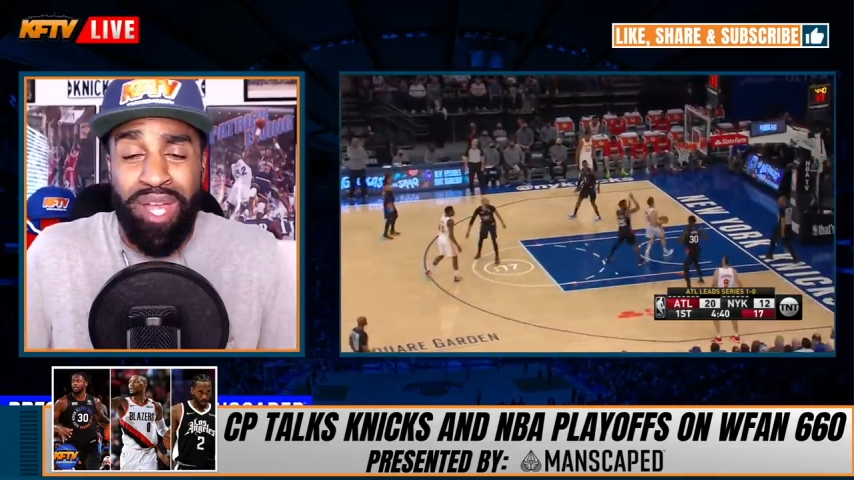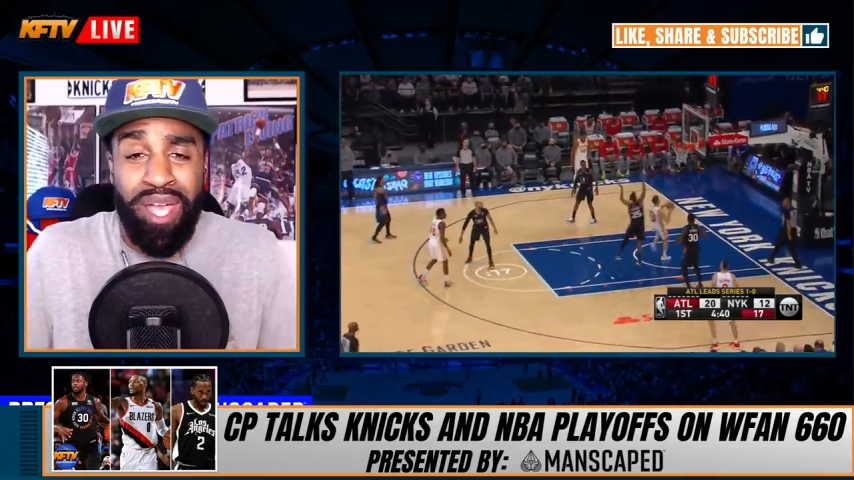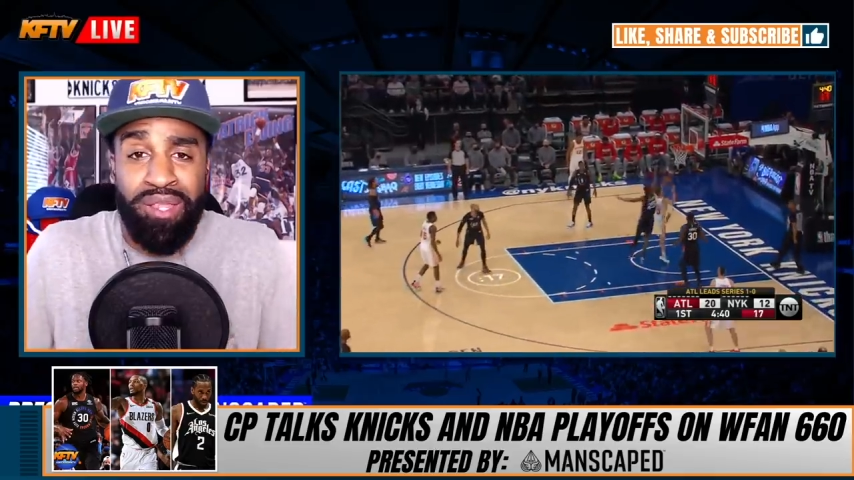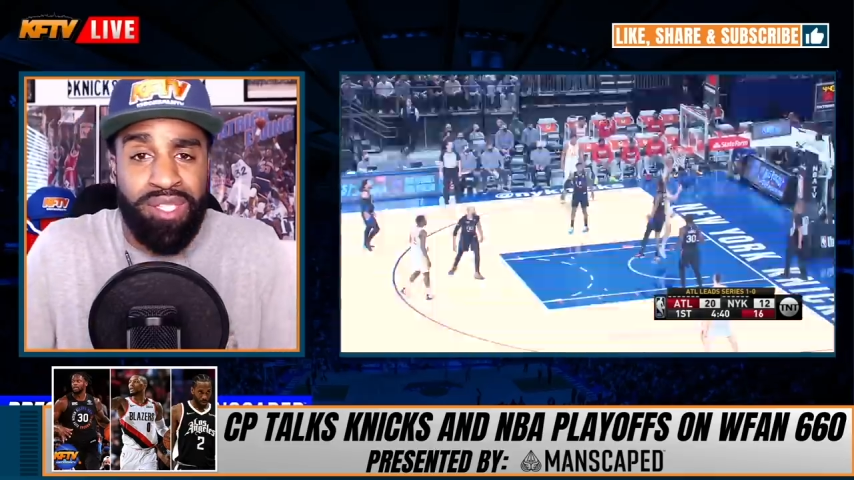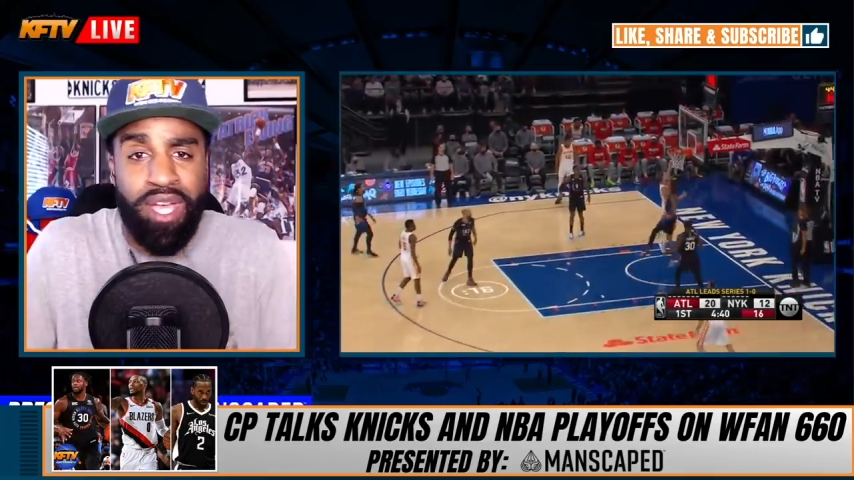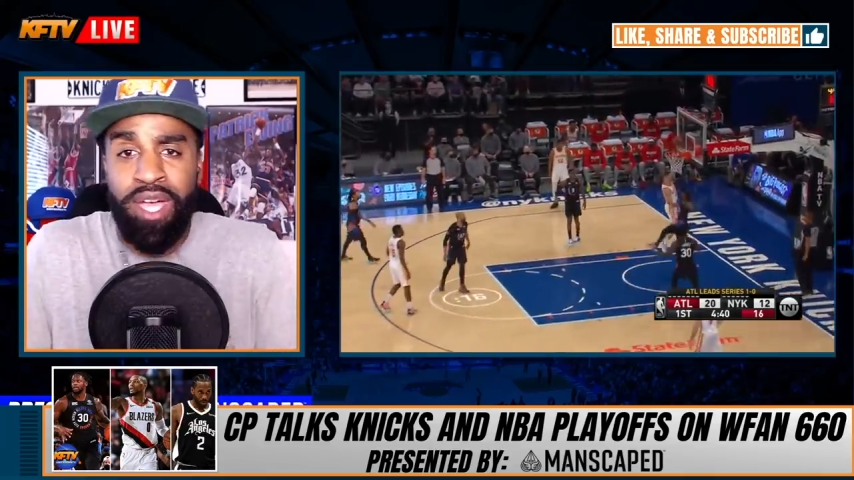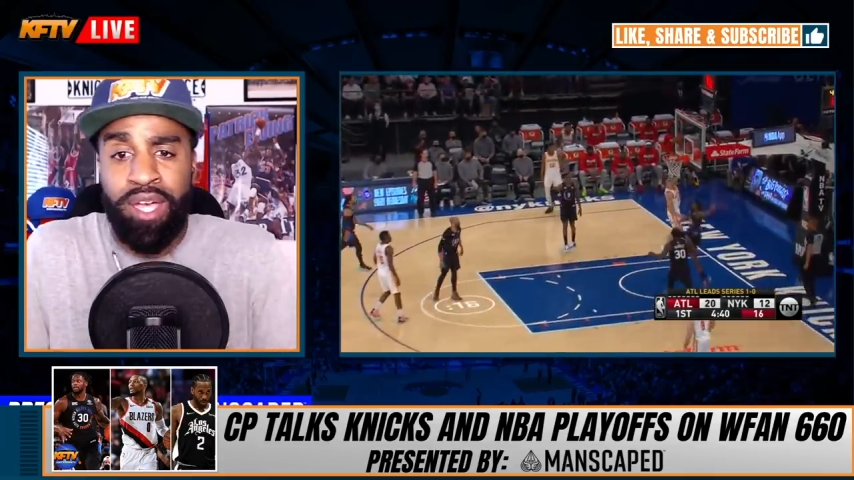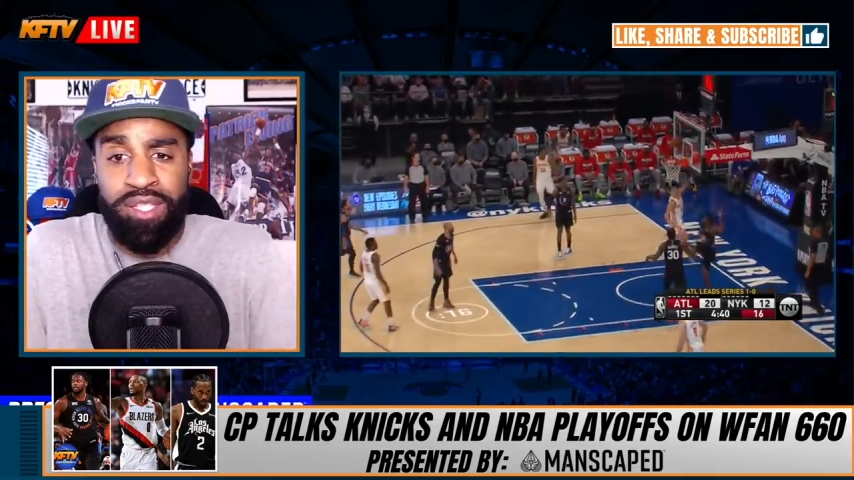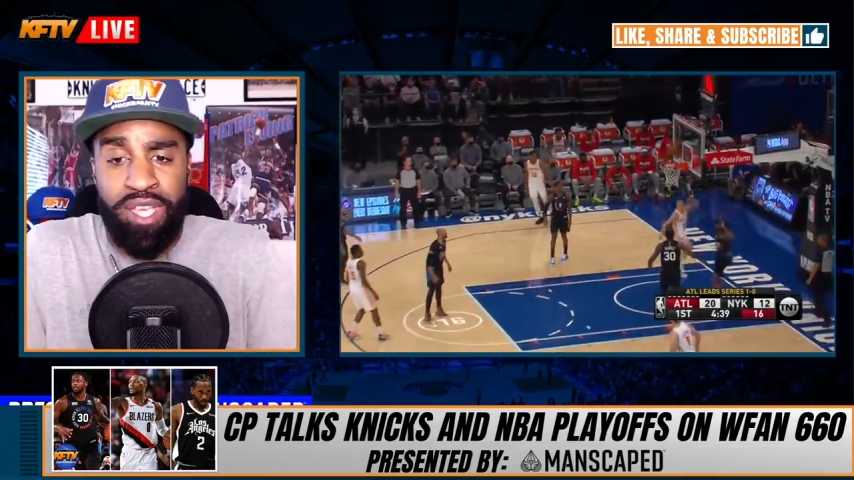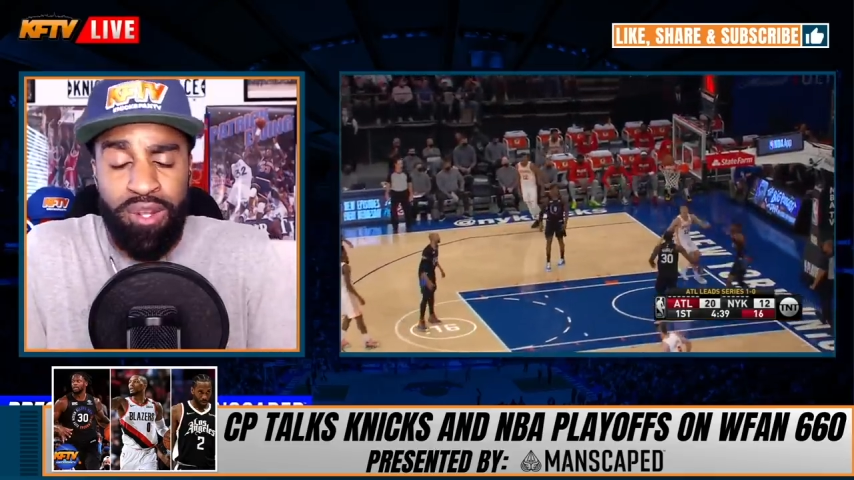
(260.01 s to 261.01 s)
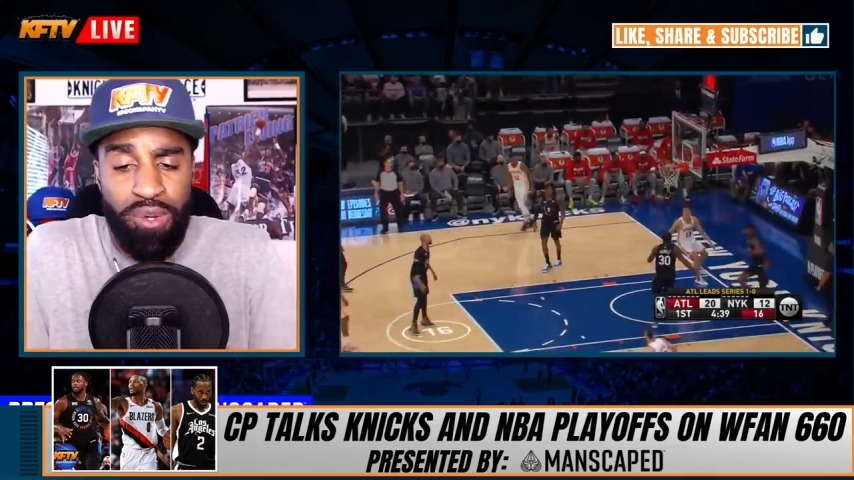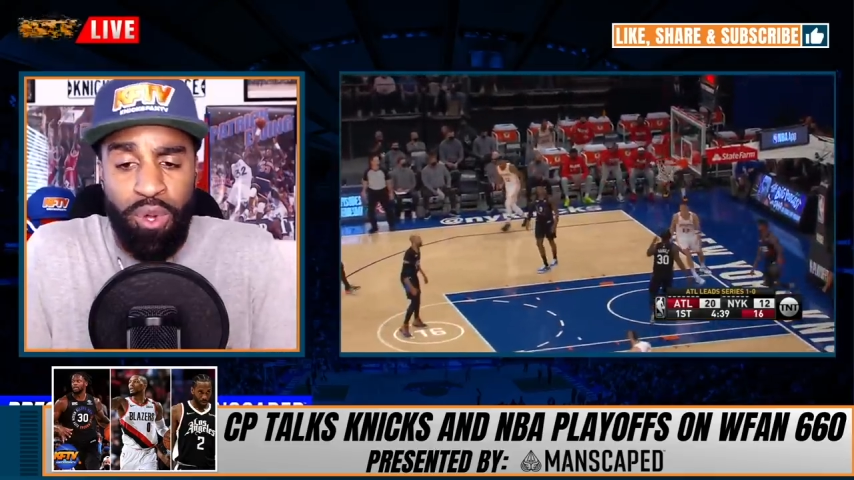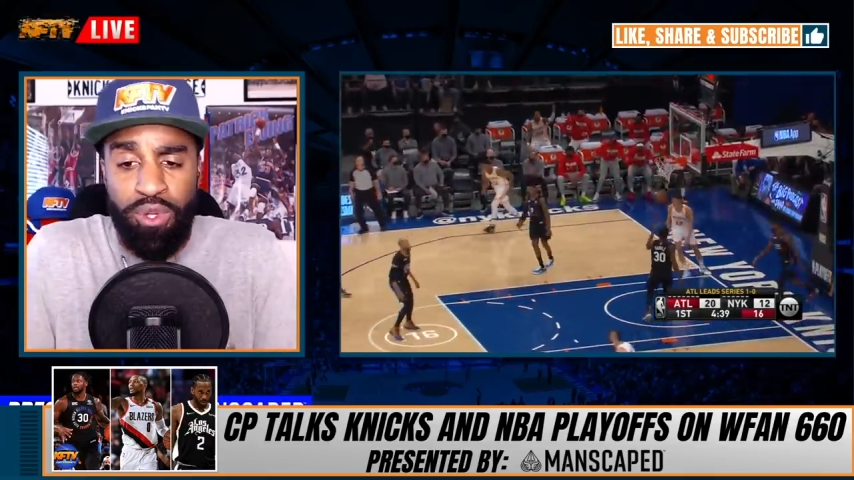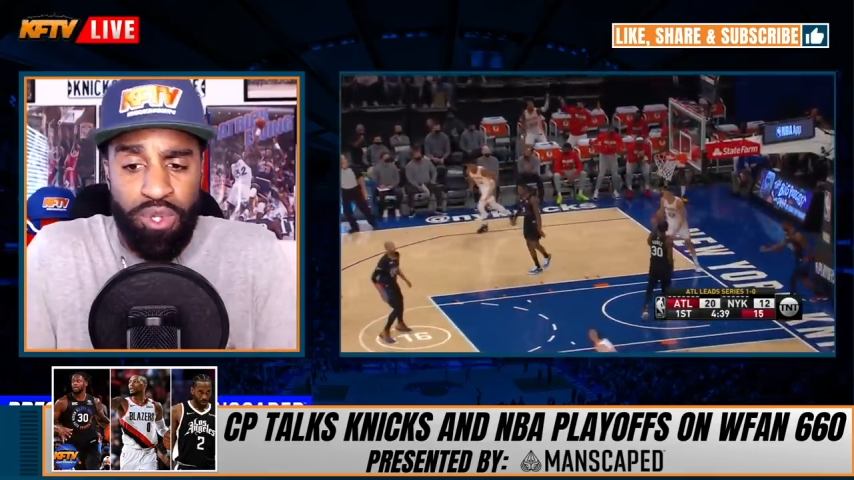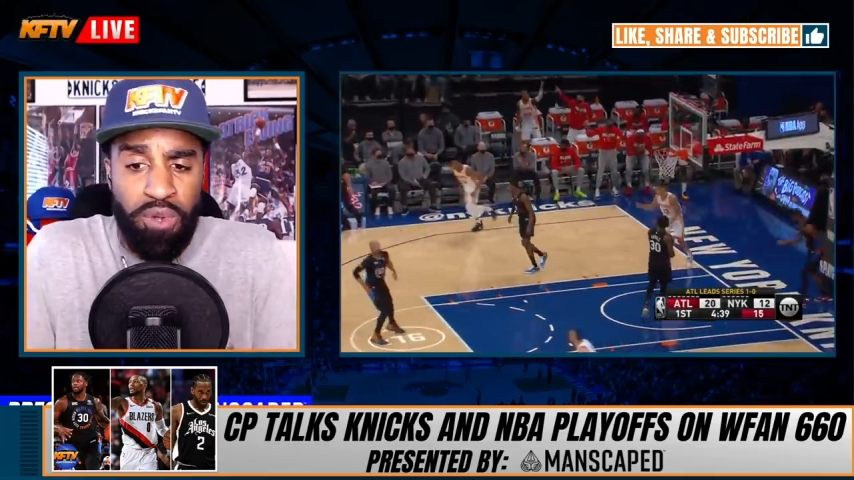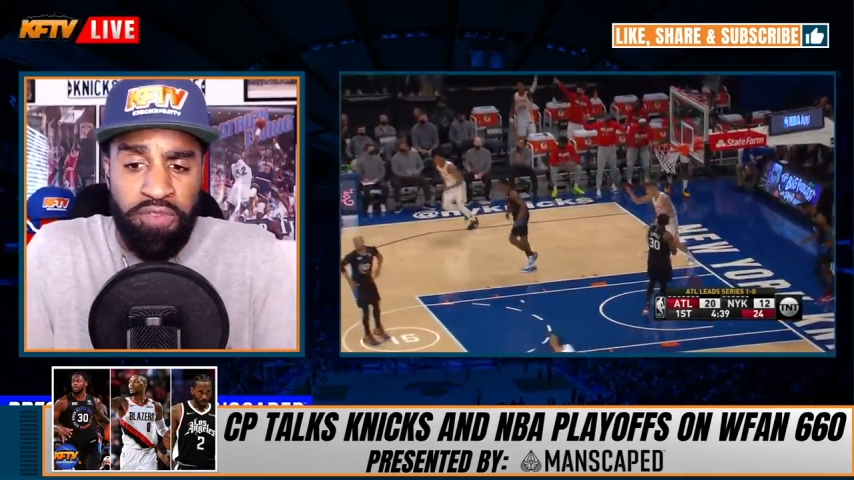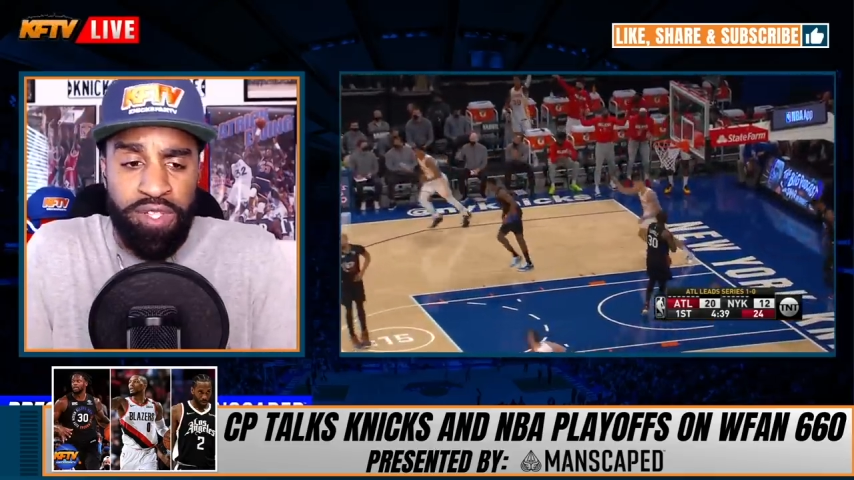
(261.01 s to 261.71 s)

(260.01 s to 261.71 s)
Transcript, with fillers: down this high octane Hawks offense. You